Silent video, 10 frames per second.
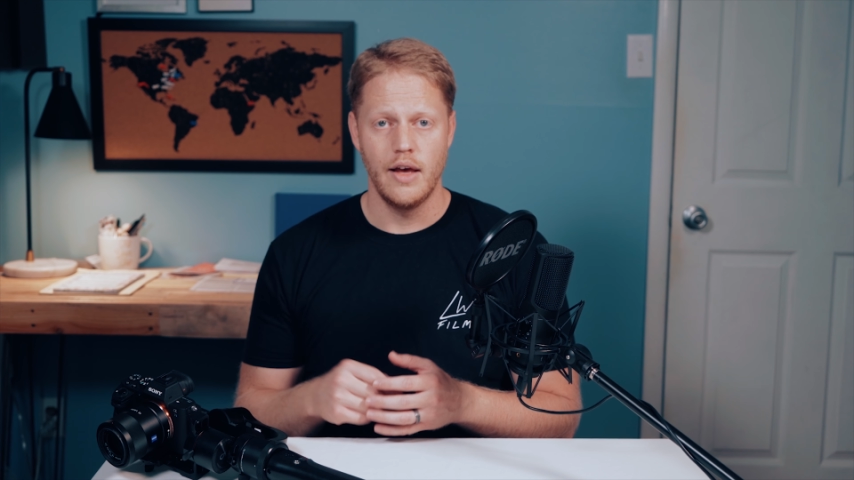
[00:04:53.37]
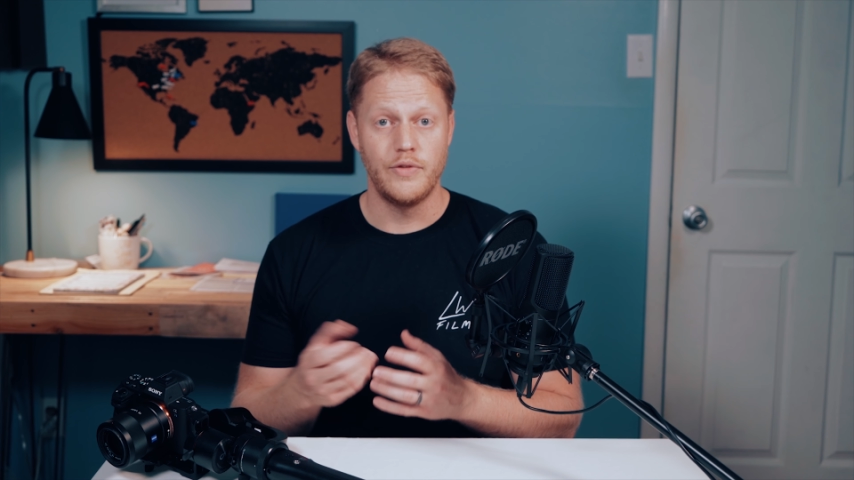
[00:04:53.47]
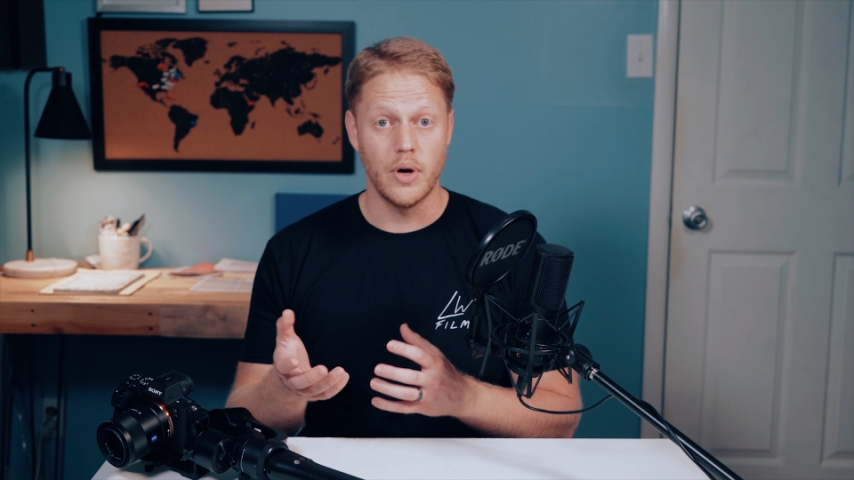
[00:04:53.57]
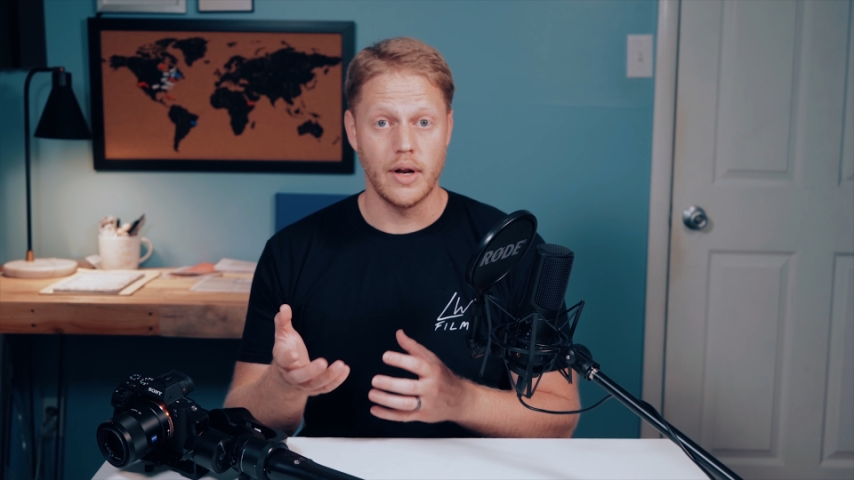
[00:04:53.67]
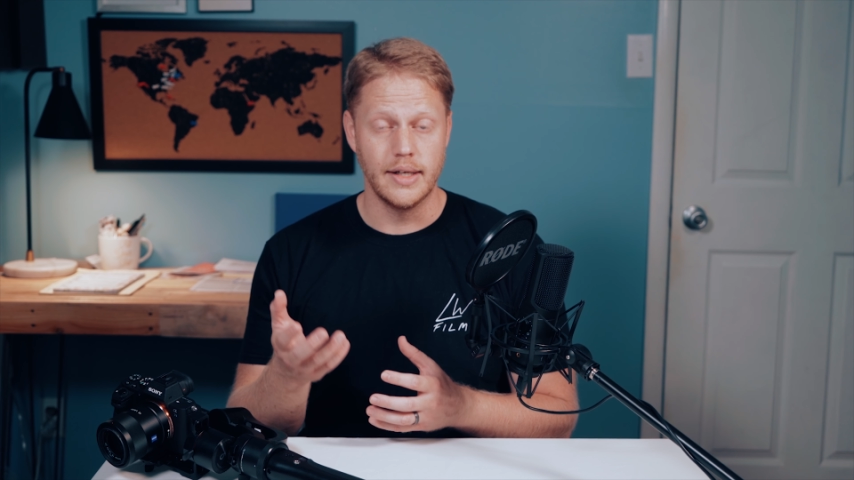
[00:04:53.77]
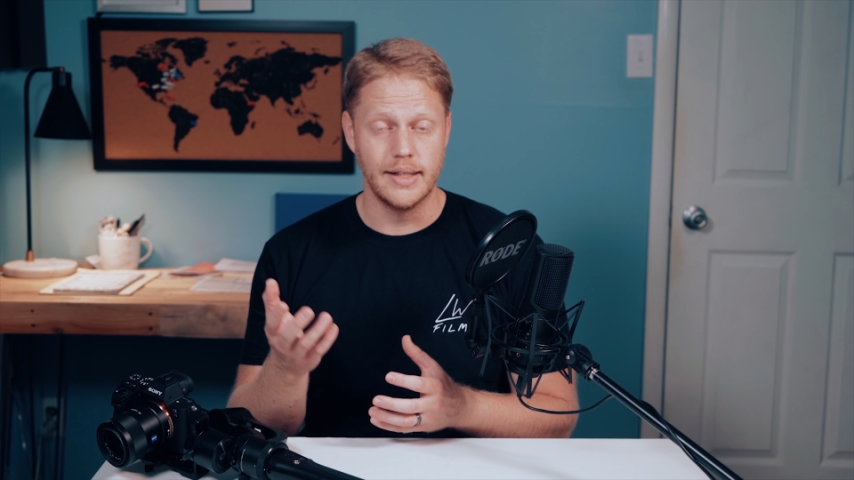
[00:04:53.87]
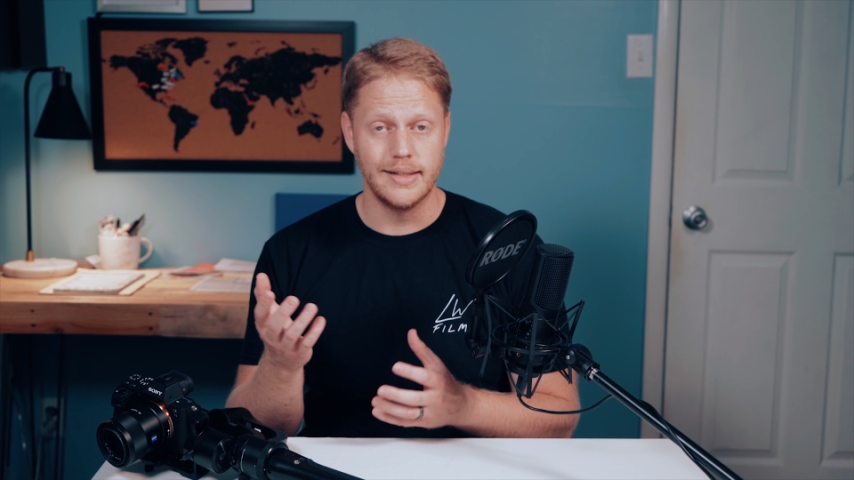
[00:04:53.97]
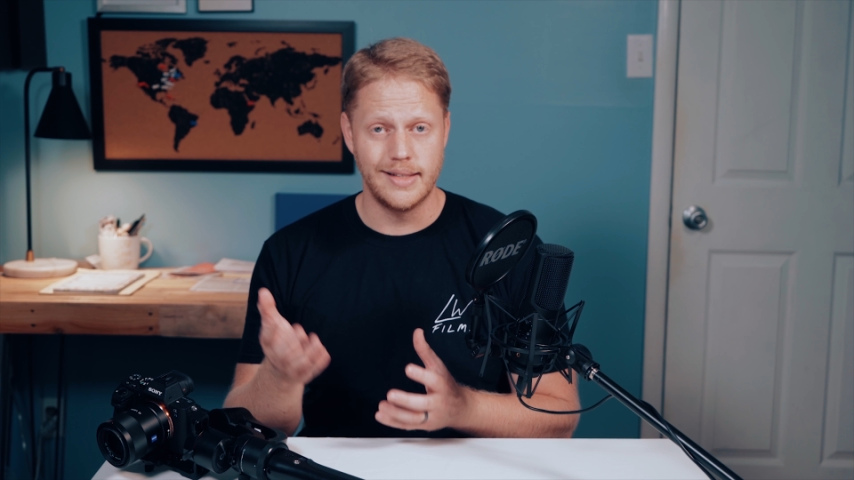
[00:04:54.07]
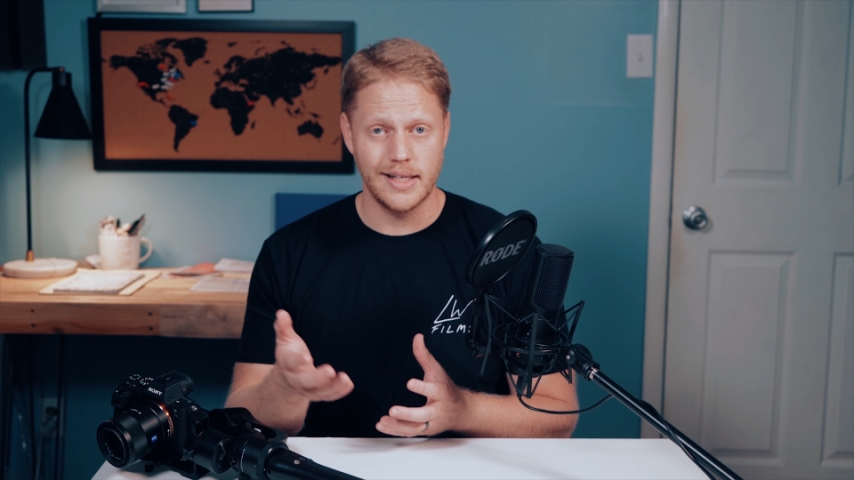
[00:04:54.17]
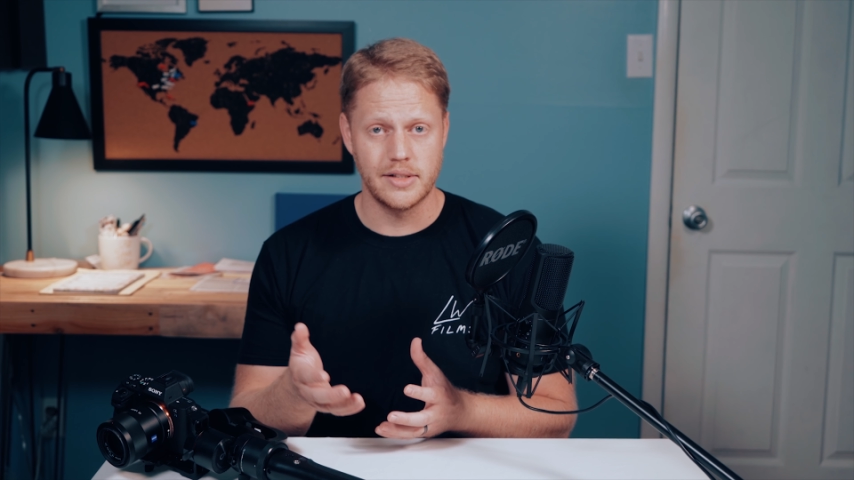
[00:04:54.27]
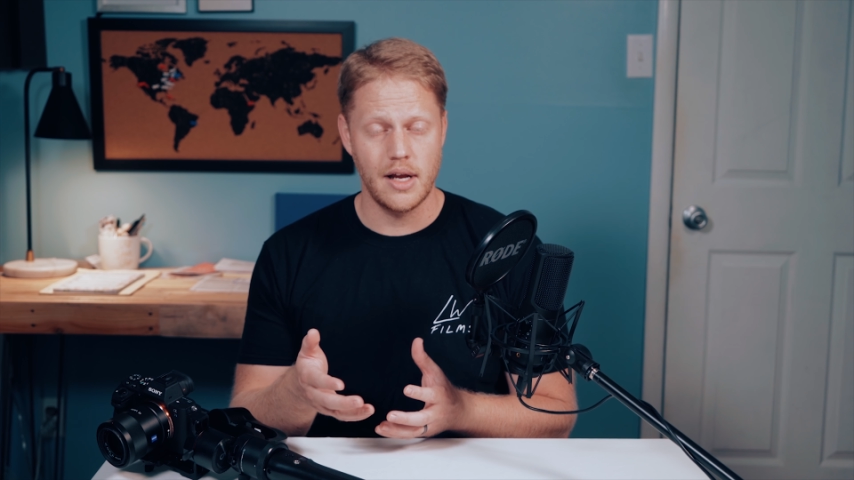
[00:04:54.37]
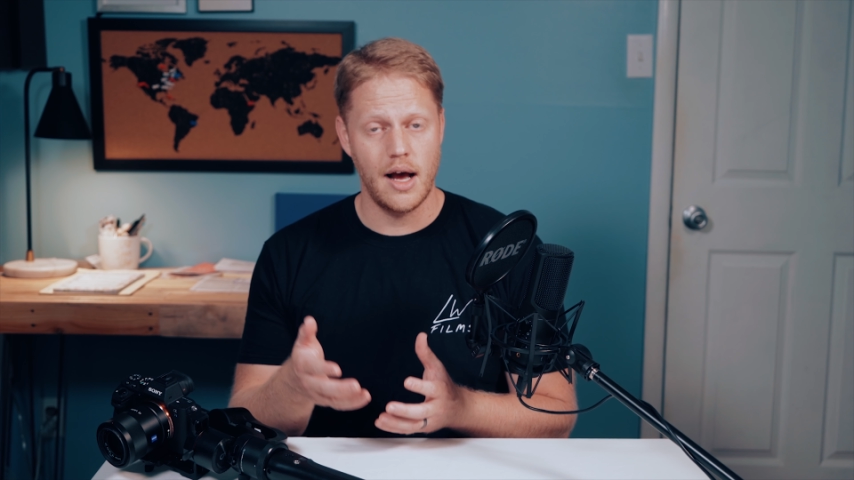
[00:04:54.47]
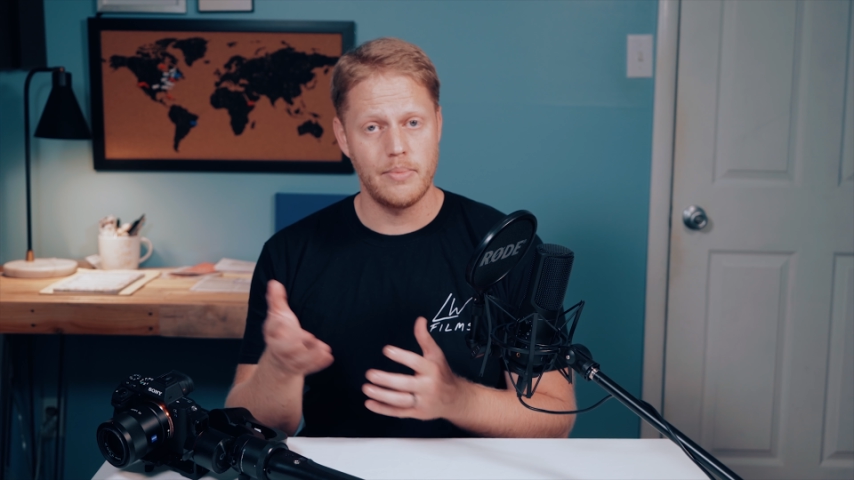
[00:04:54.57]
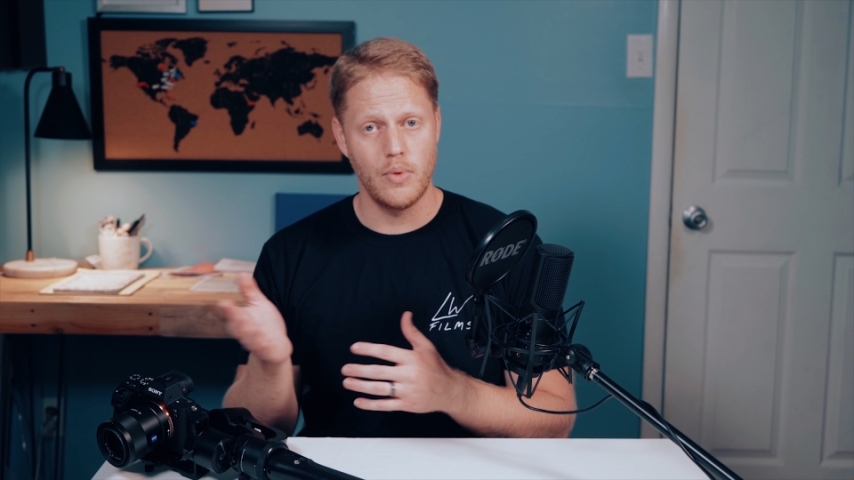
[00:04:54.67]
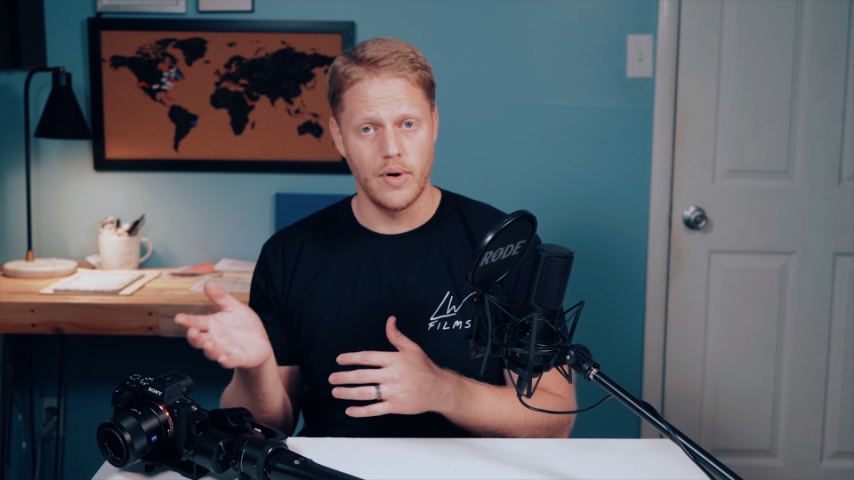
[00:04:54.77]
If you're on a
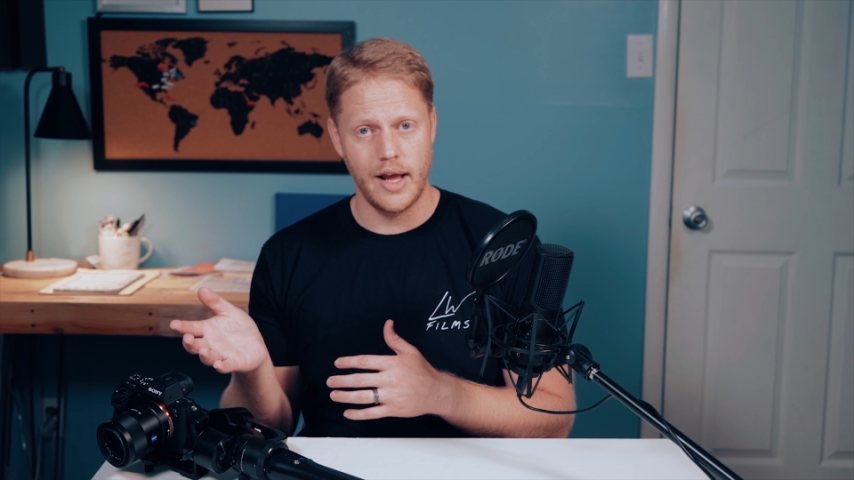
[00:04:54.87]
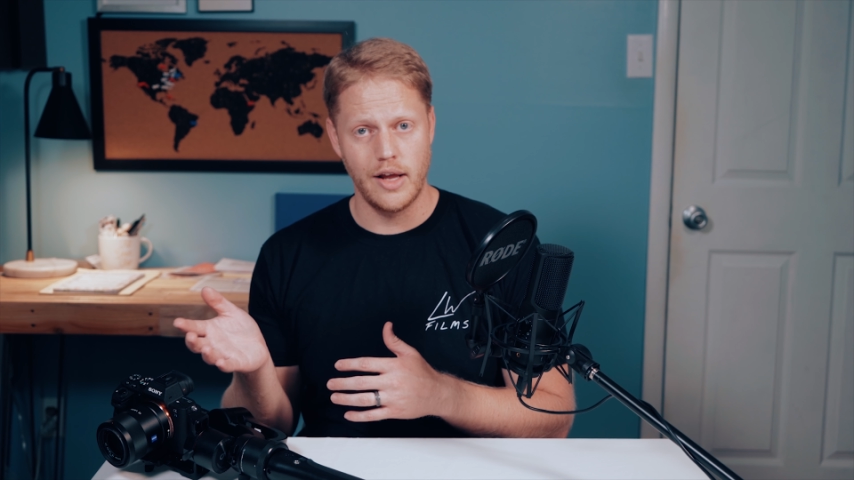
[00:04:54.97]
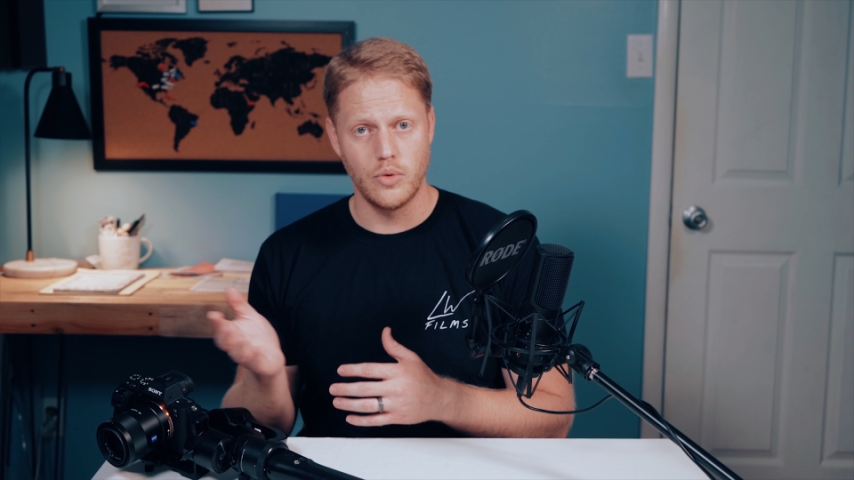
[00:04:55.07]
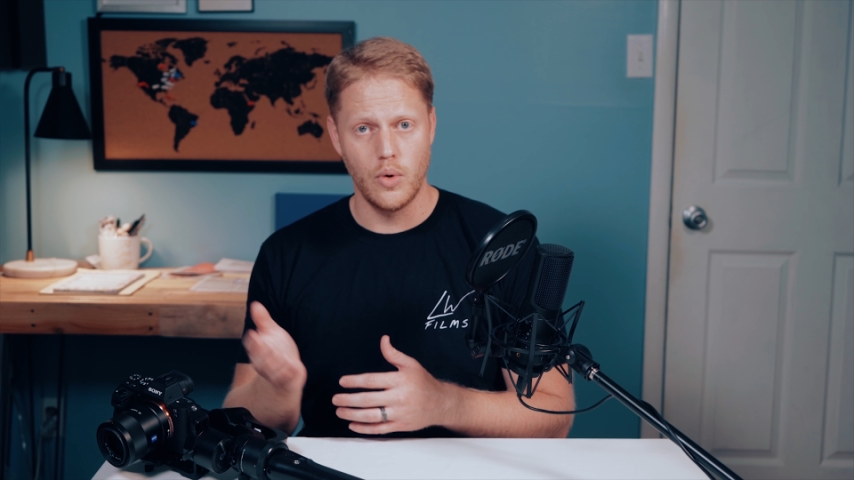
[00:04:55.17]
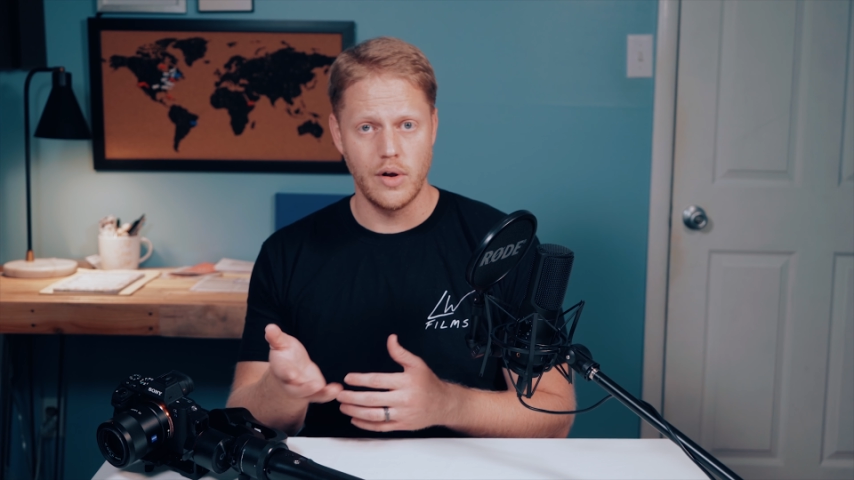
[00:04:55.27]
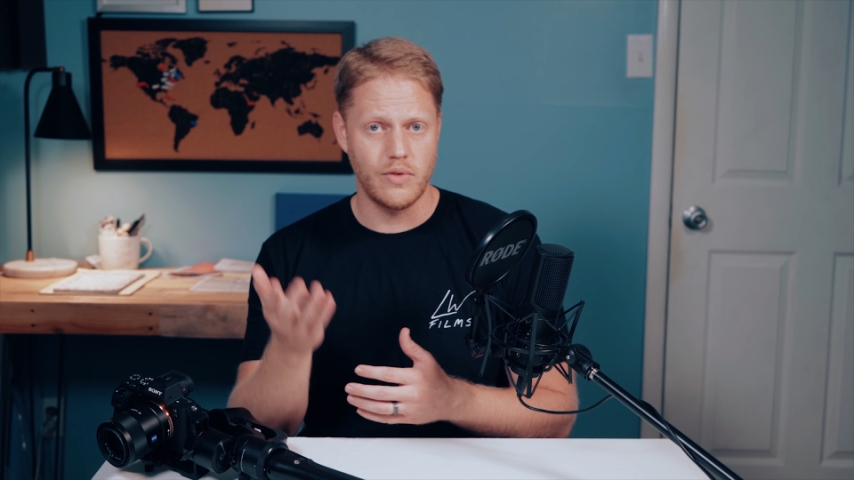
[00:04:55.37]
desktop or an Android,